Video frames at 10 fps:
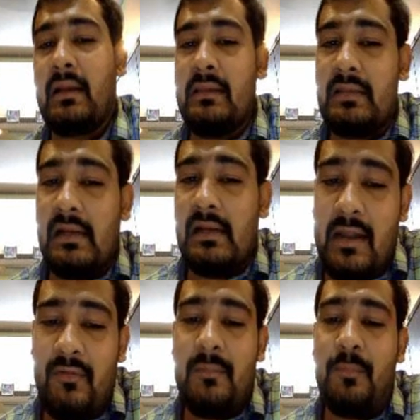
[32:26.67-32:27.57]
the
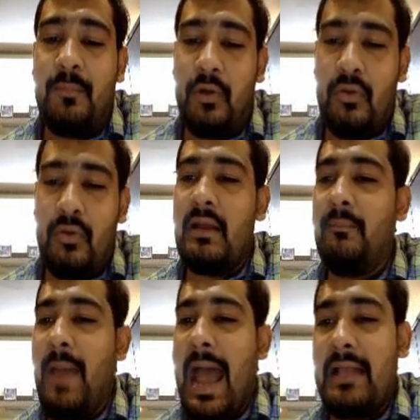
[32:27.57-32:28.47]
consultant will put you in a
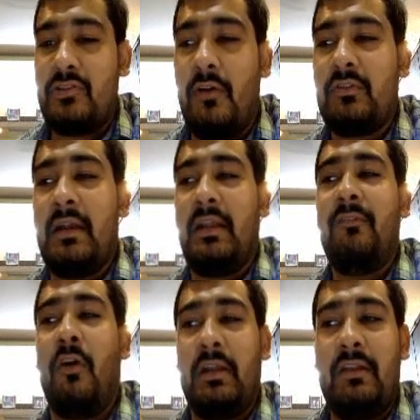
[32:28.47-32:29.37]
batch of 30,
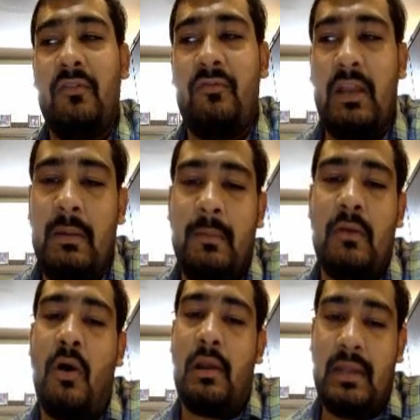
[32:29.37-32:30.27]
40, 50
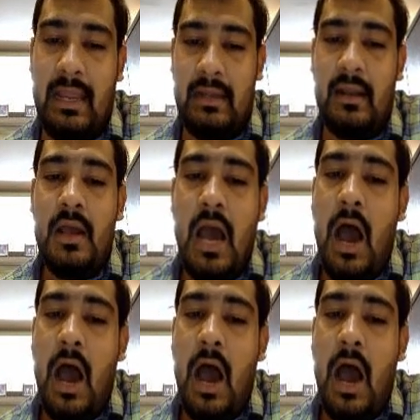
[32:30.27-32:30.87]
people online.